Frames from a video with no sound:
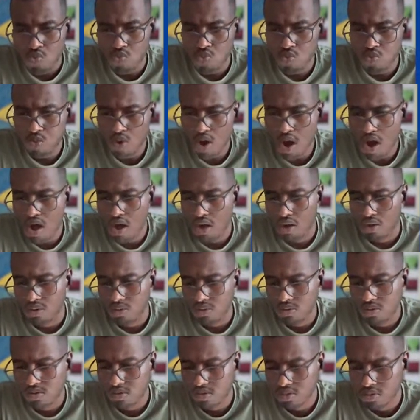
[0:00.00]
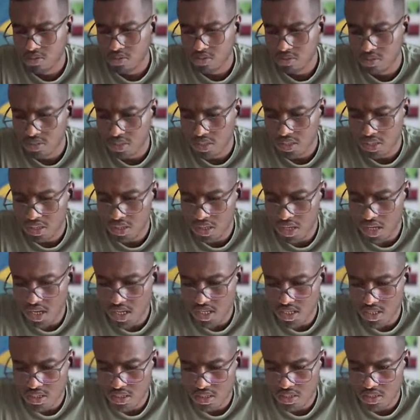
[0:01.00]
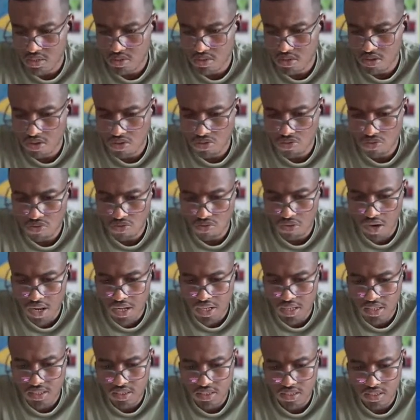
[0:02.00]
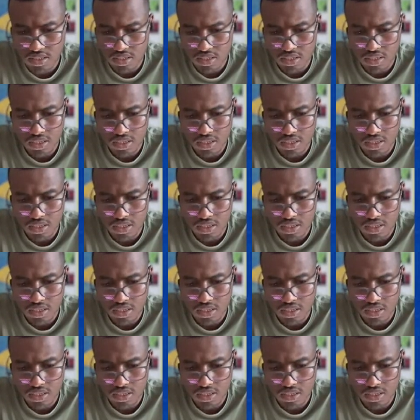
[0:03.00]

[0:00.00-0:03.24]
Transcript: Wow, this is crazy.